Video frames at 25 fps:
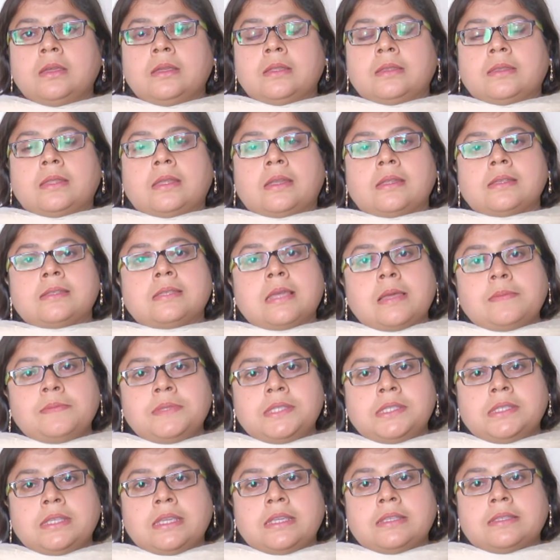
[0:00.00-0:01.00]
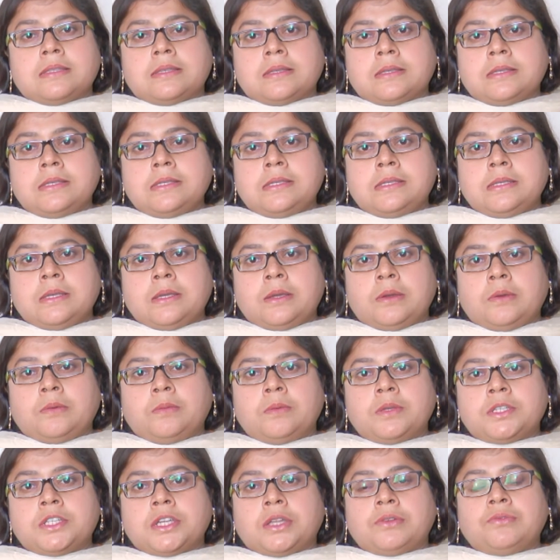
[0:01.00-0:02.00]
There are some seizures
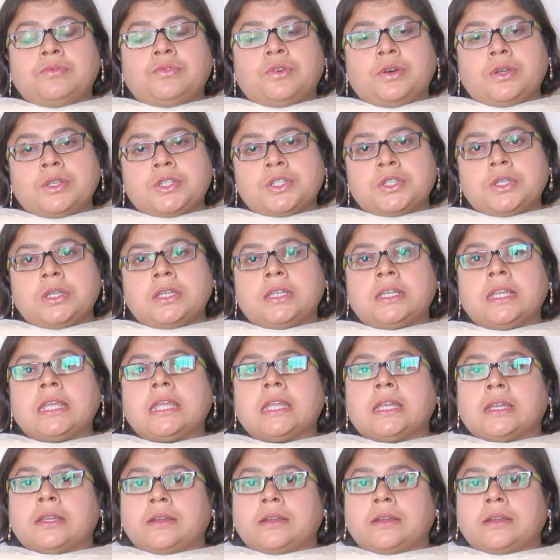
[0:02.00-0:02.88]
which unfortunately